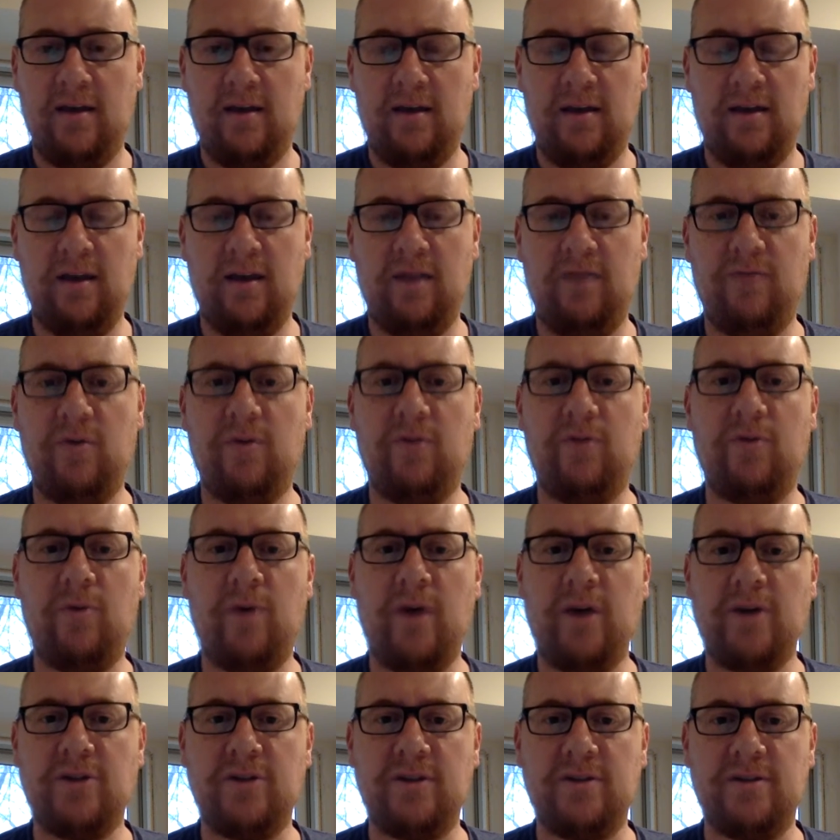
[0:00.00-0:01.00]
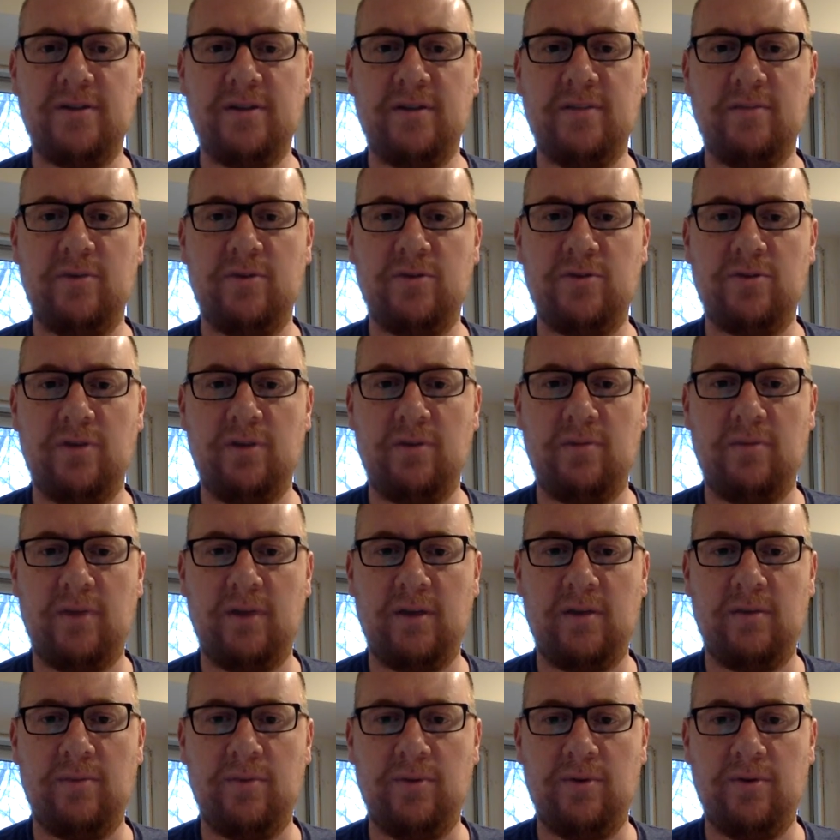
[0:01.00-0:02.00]
Again, if you have questions, I'm usually at my
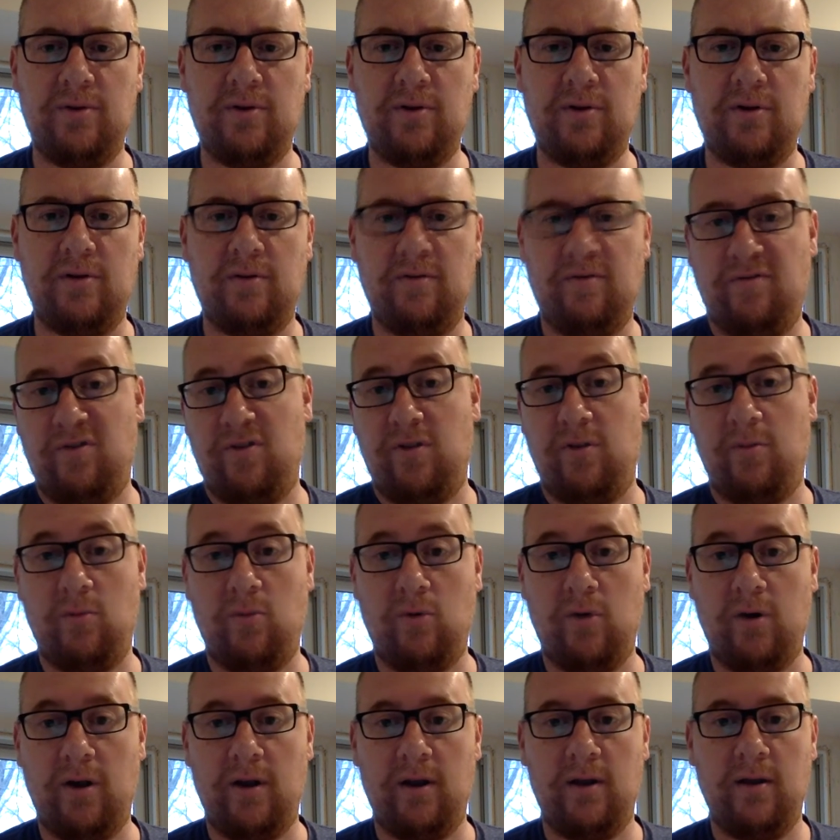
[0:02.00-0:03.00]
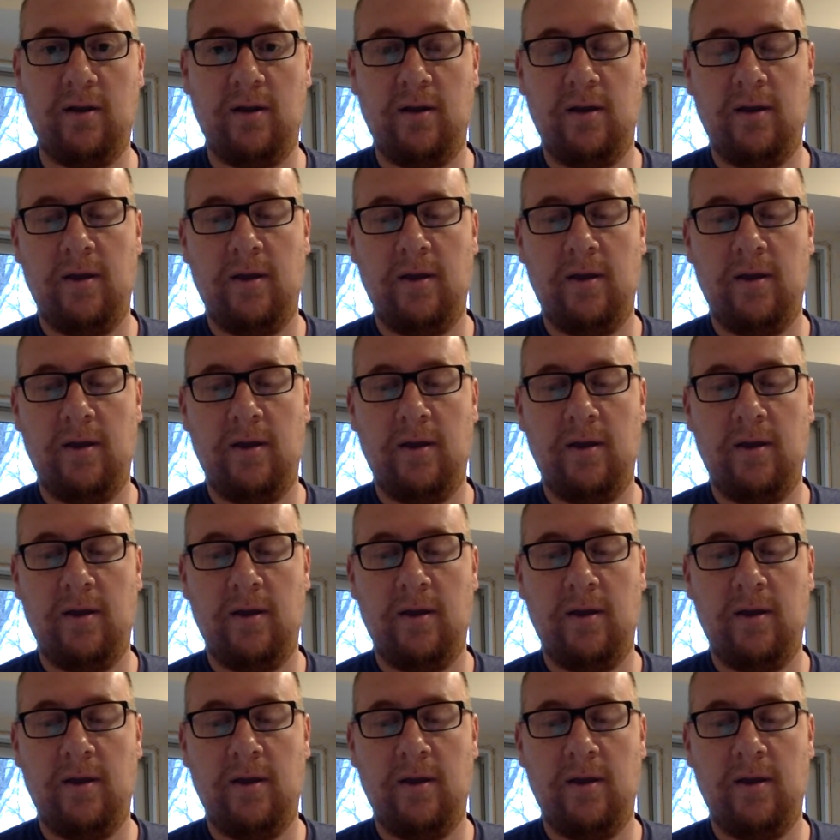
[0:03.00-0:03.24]
computer for the morning.